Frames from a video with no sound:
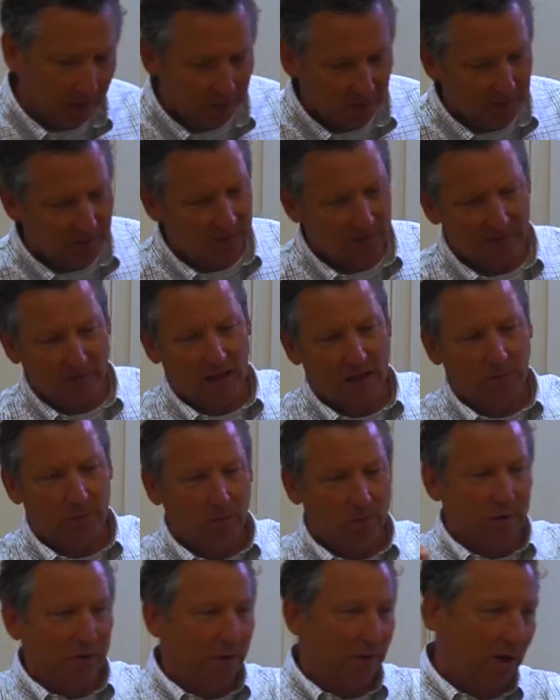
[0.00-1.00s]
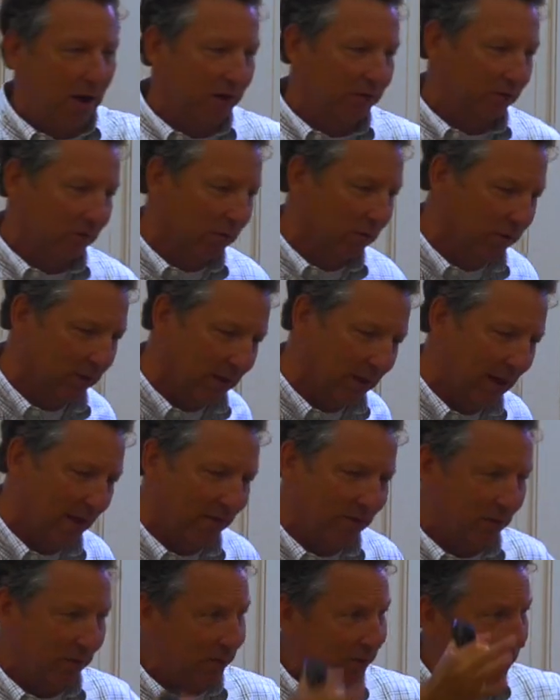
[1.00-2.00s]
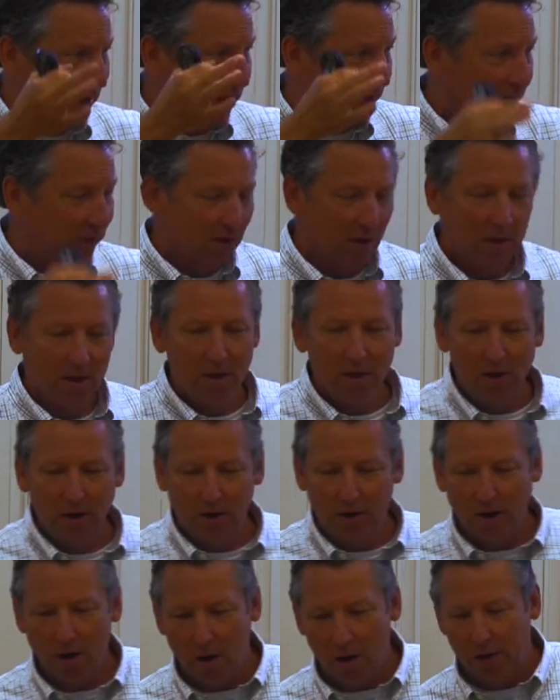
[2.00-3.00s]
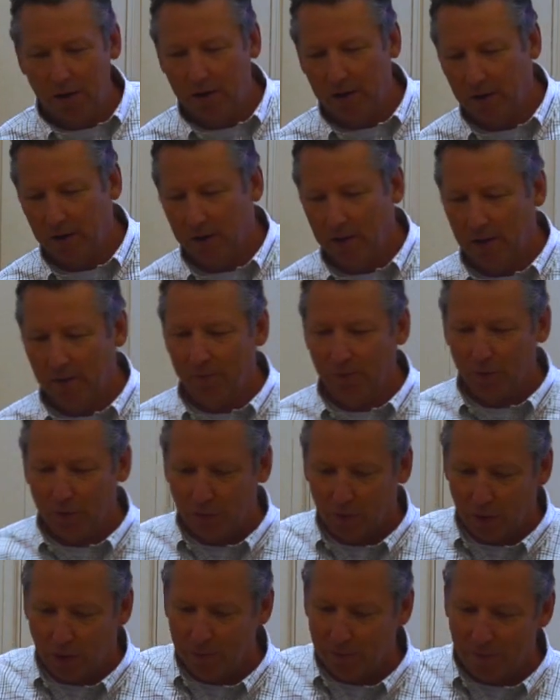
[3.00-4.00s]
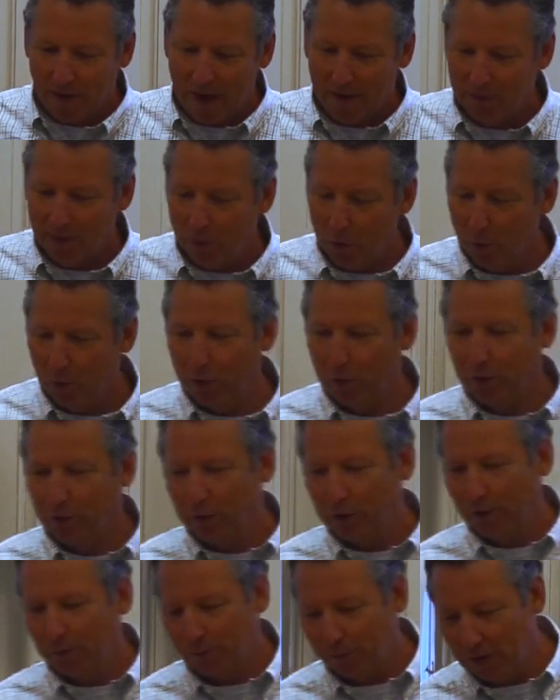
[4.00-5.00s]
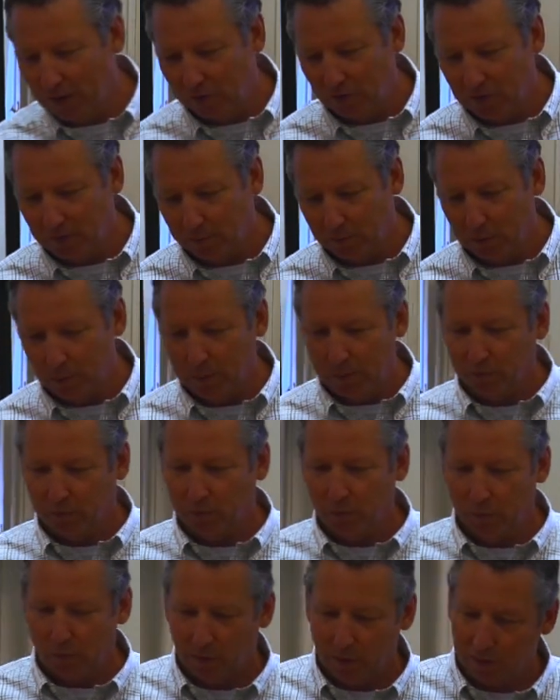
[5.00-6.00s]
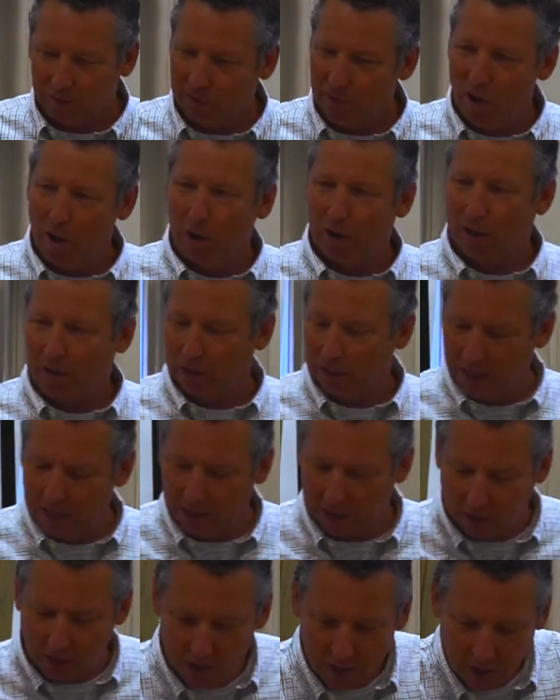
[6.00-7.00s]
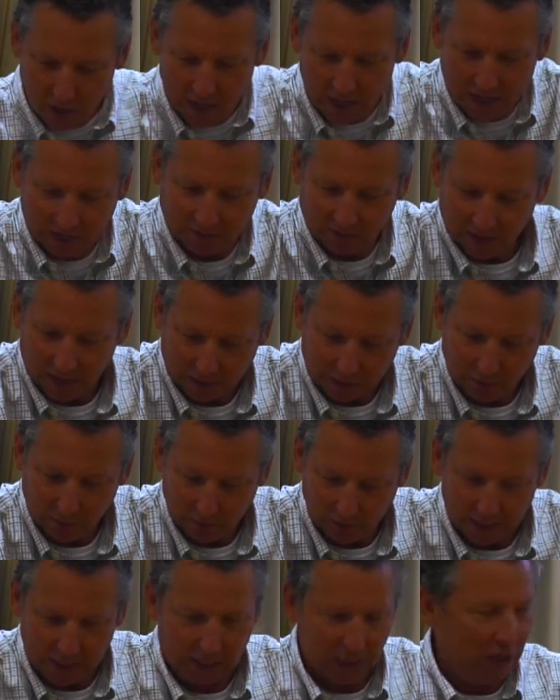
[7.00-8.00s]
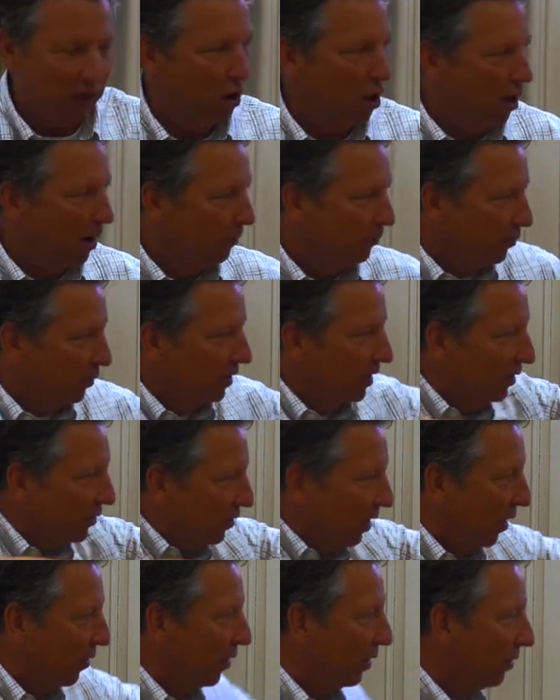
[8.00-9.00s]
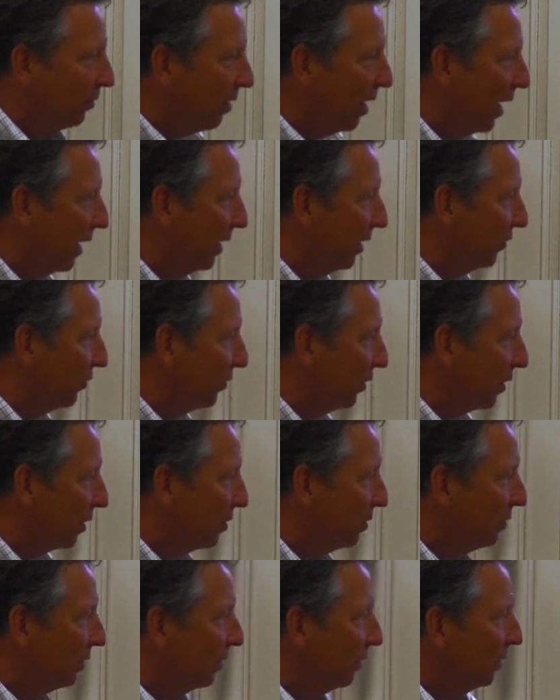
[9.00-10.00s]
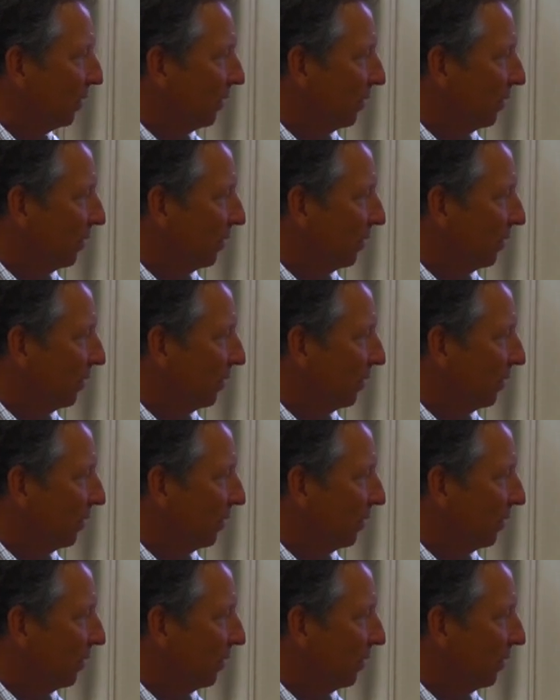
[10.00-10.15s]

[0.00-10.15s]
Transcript: it's just like when we were in high school, they have their friends. Now, and if you're 35 and older, your friendship groups were what's called a clique. It's like you linking arms with each other, right, in a circle.